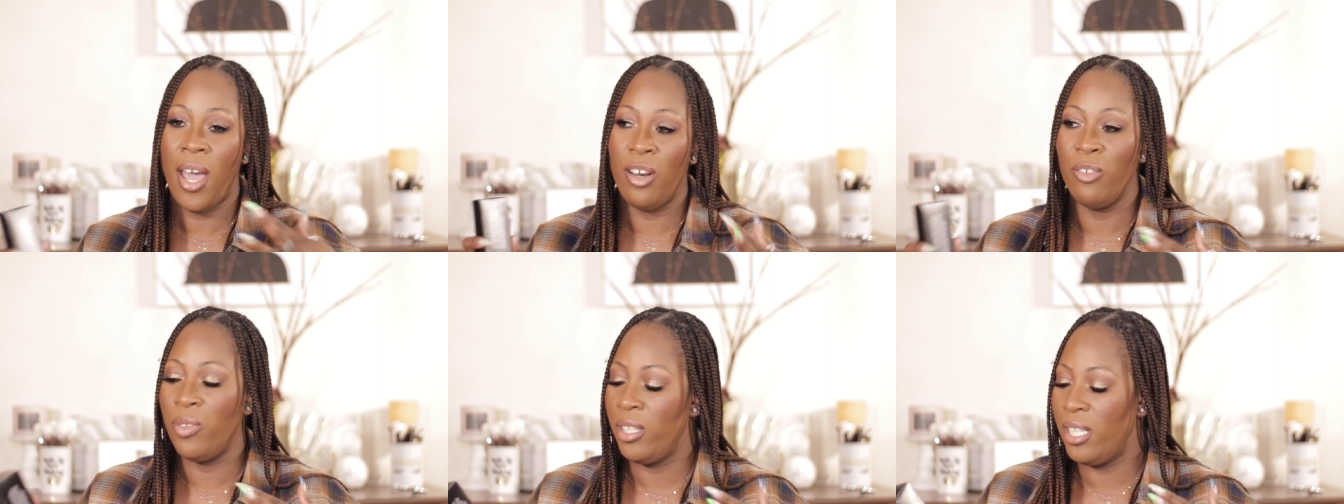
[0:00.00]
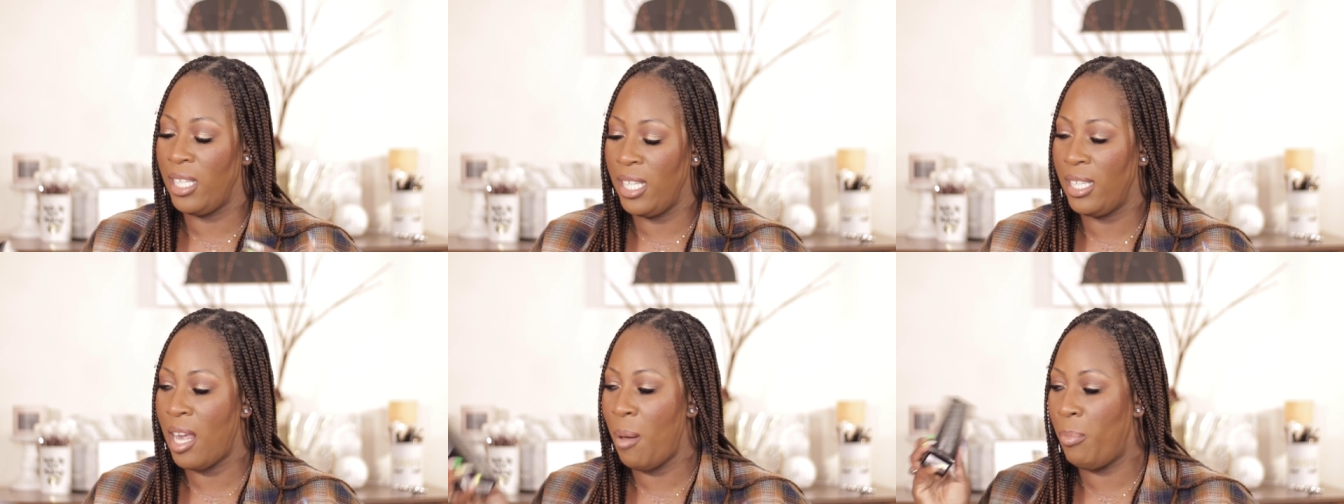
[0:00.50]
I don't really
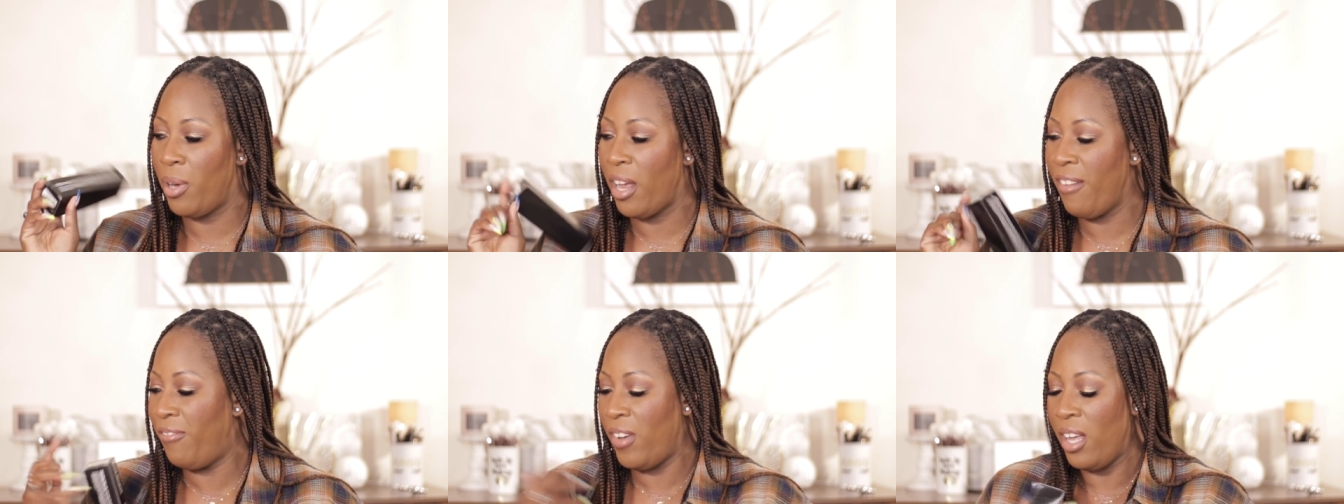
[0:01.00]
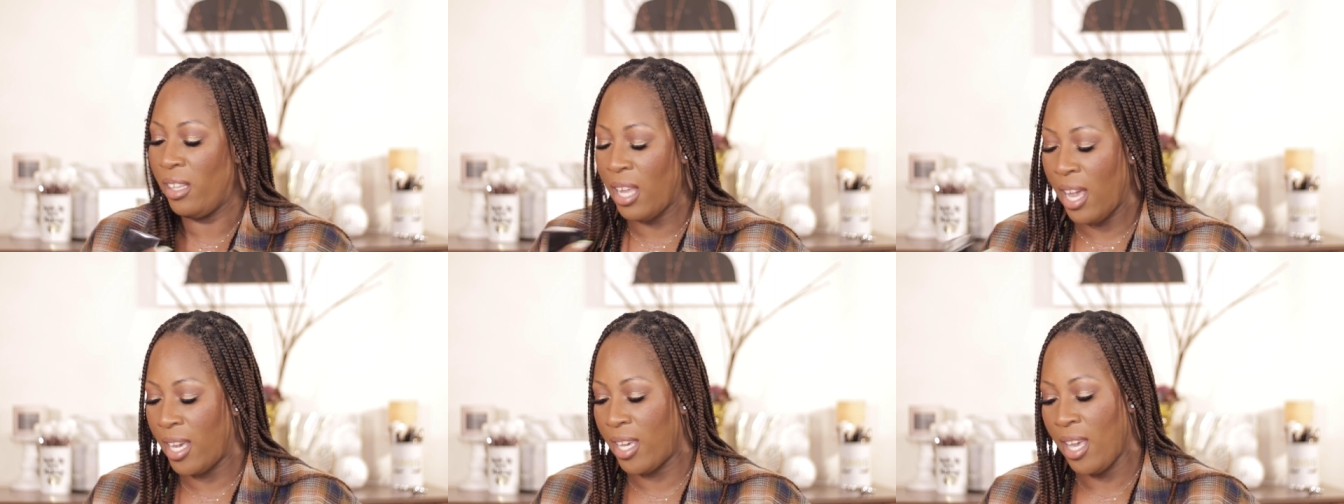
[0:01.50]
need that, but I felt
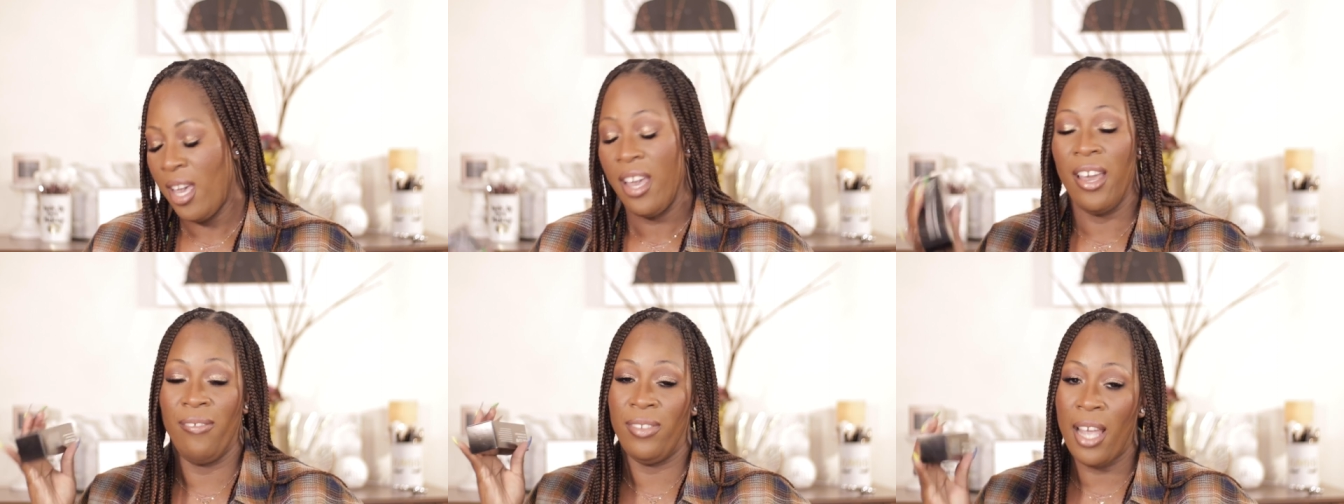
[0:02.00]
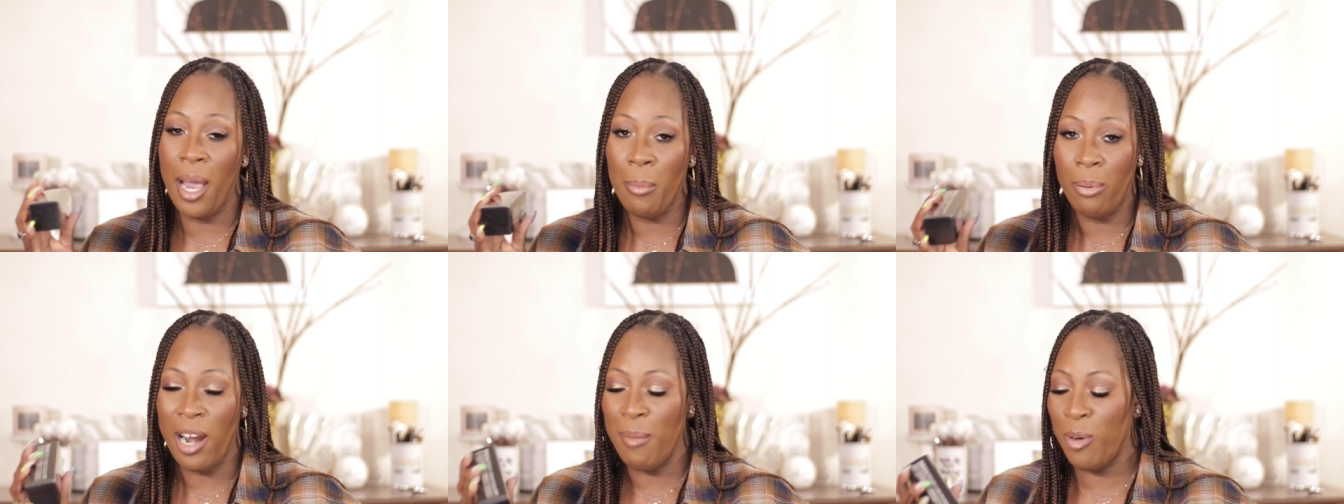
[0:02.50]
like if
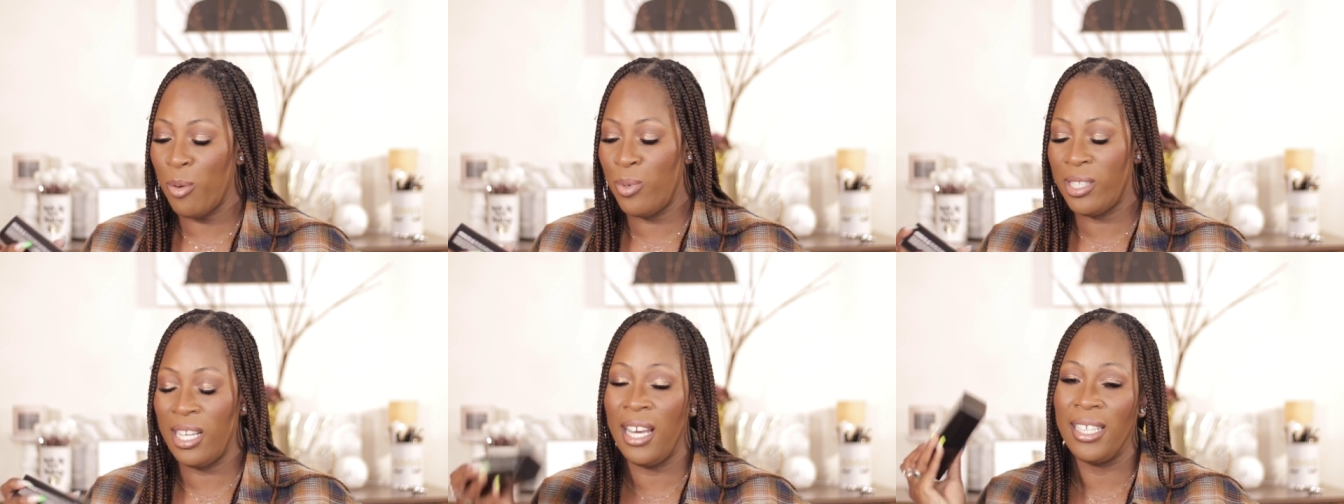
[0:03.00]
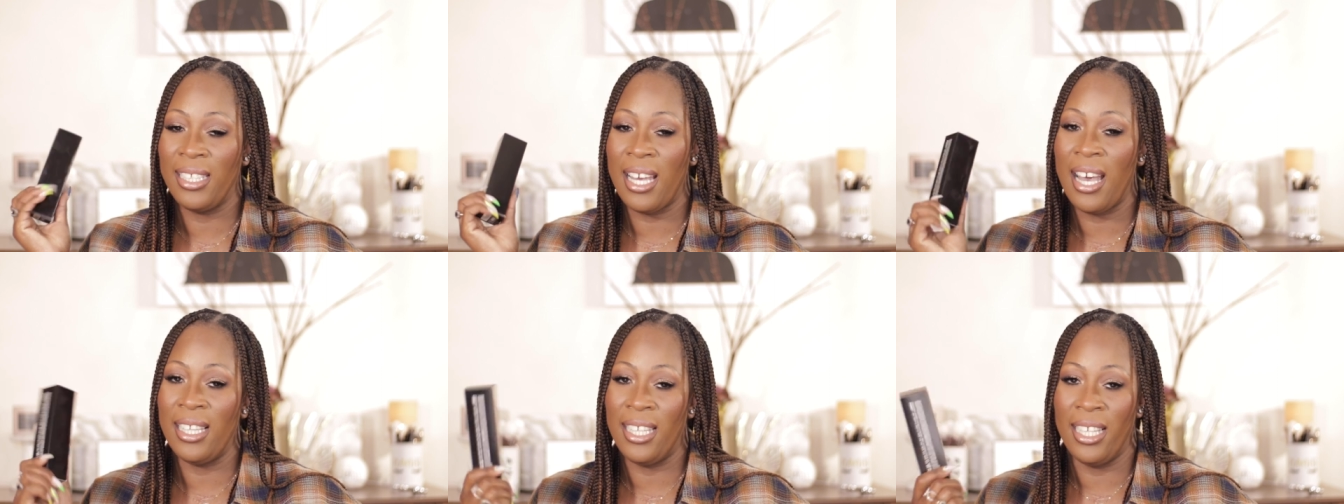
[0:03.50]
that primer was like
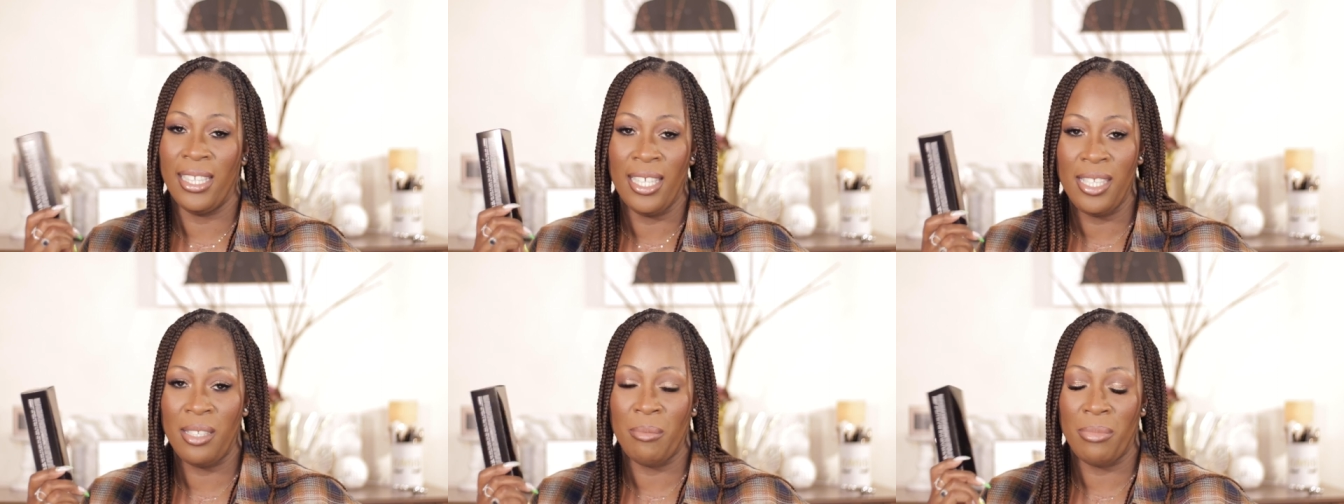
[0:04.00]
that, then this